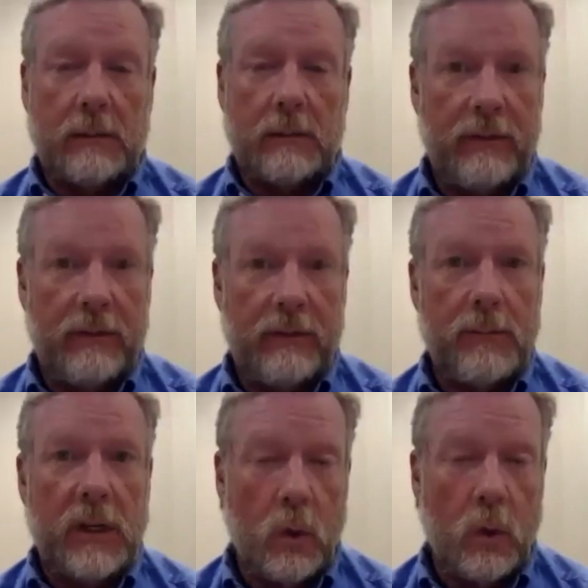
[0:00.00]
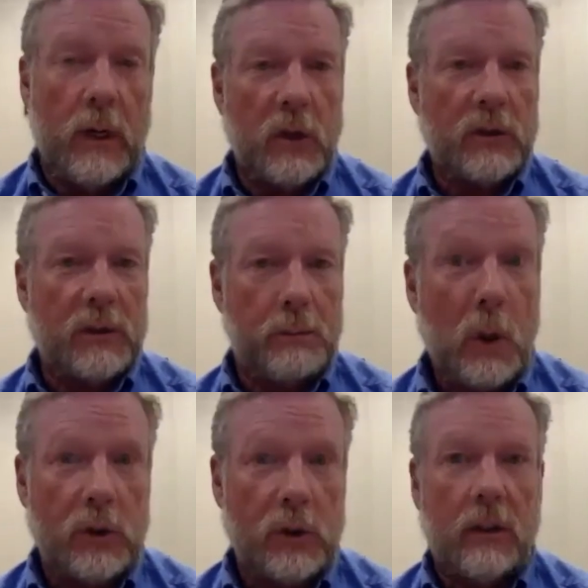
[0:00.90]
kind of one of the most
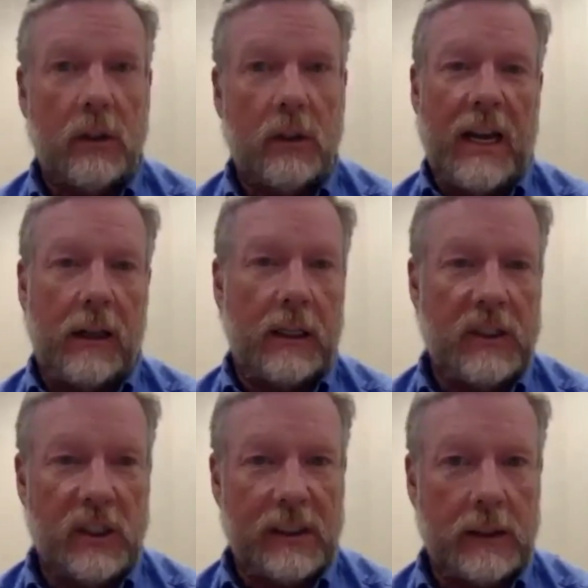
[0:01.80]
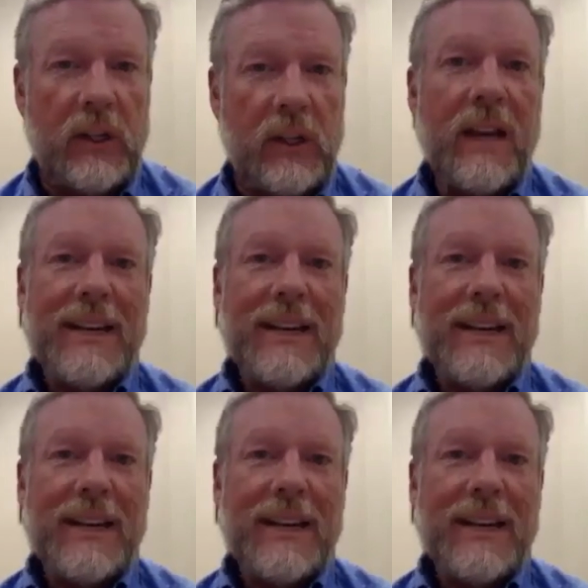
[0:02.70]
personal challenges, is